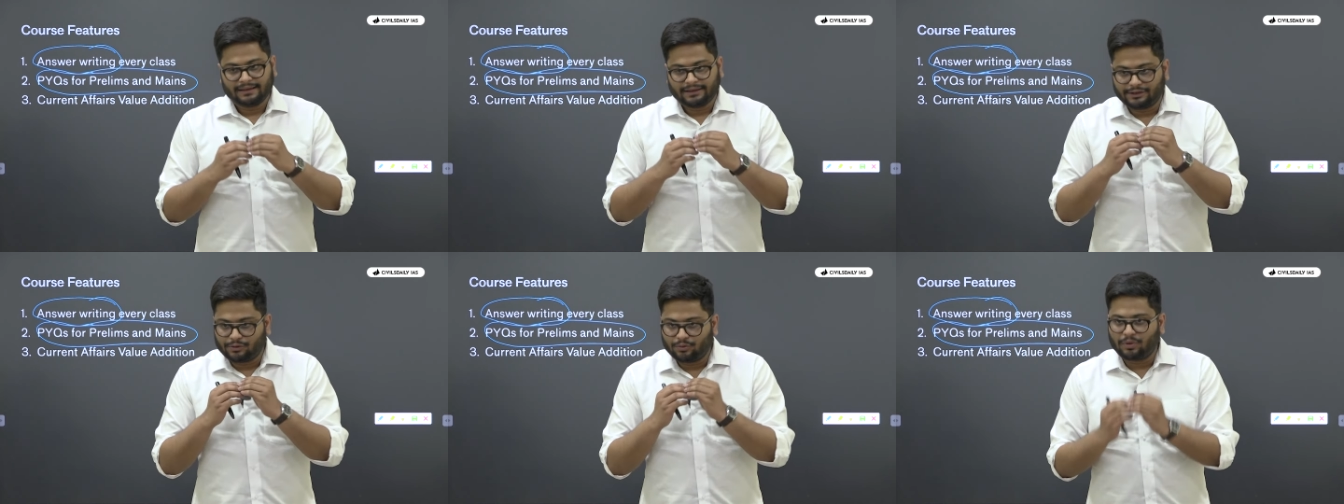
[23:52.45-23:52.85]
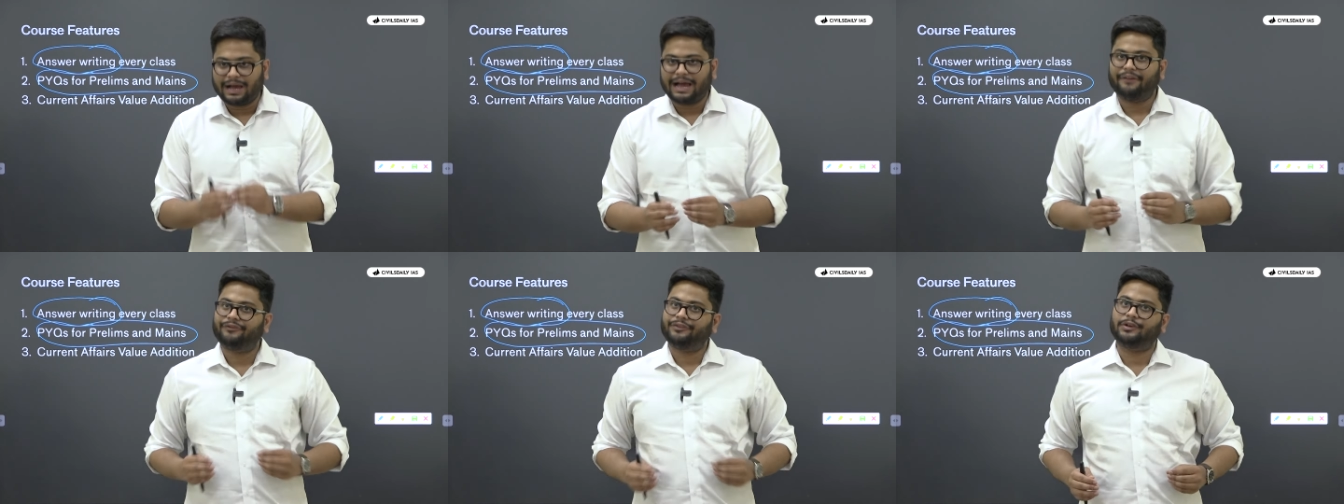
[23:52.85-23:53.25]
You
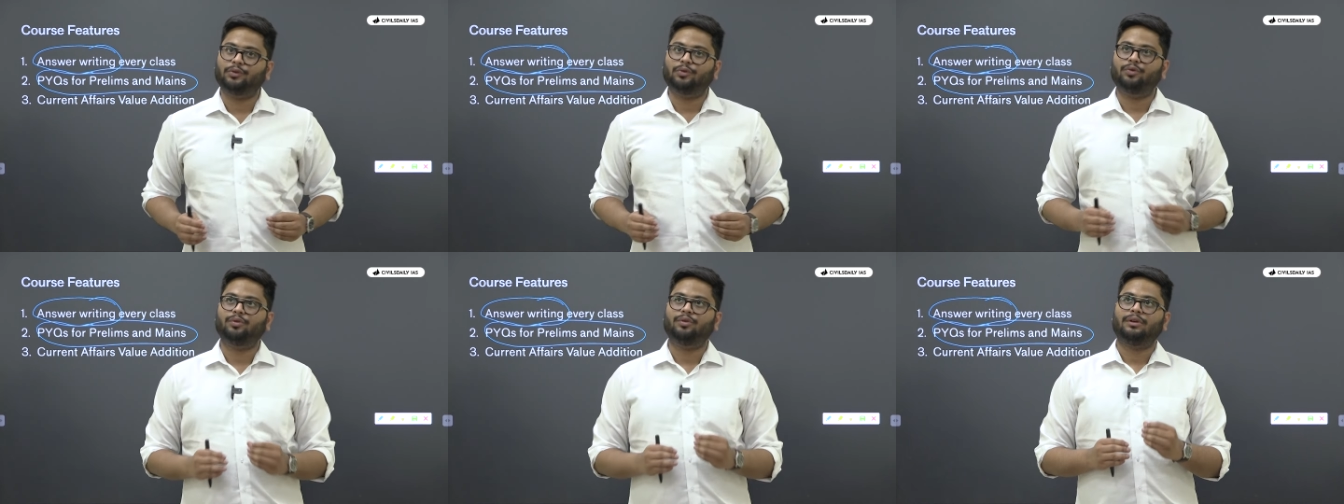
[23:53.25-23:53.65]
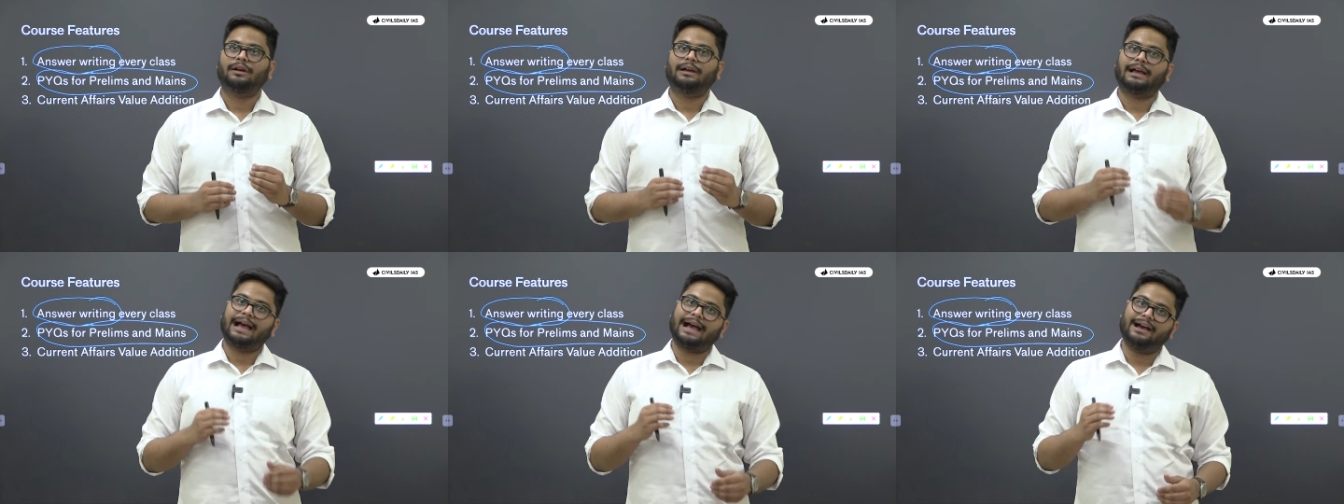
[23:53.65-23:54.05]
have to
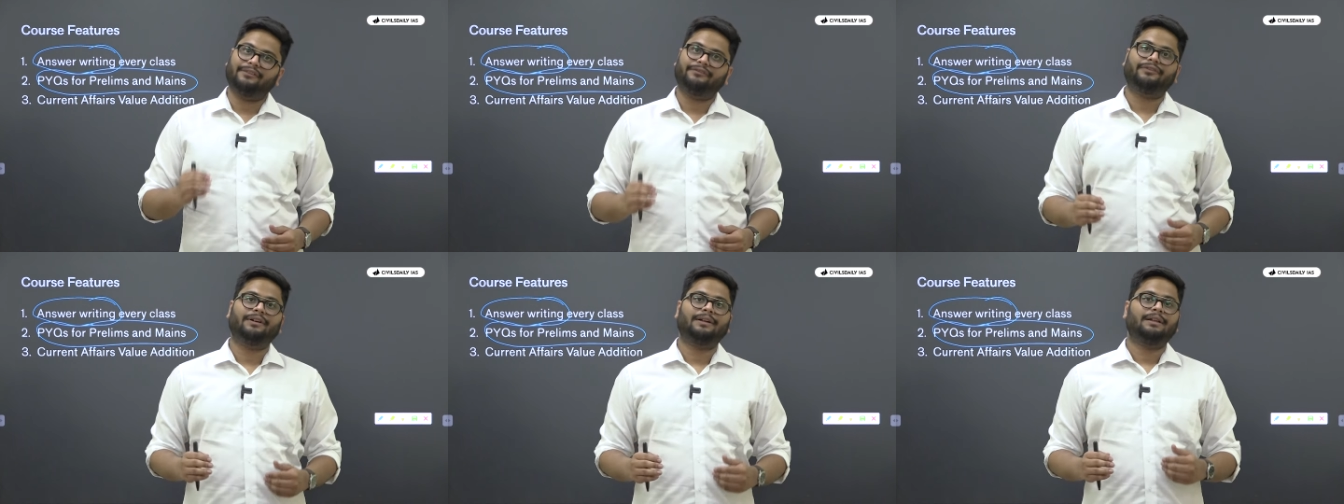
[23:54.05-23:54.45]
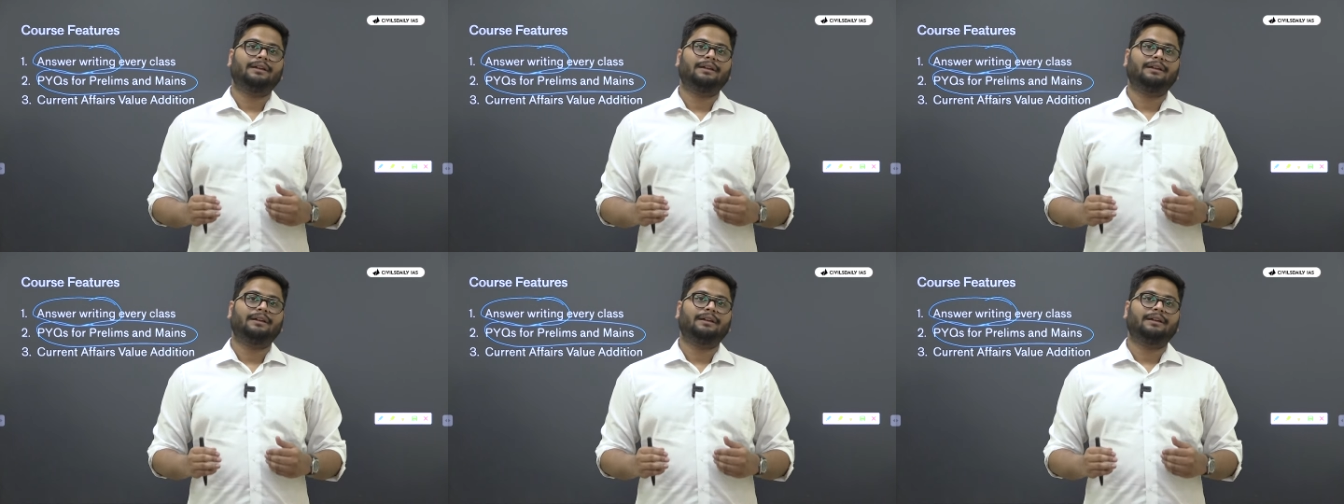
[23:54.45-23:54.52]
have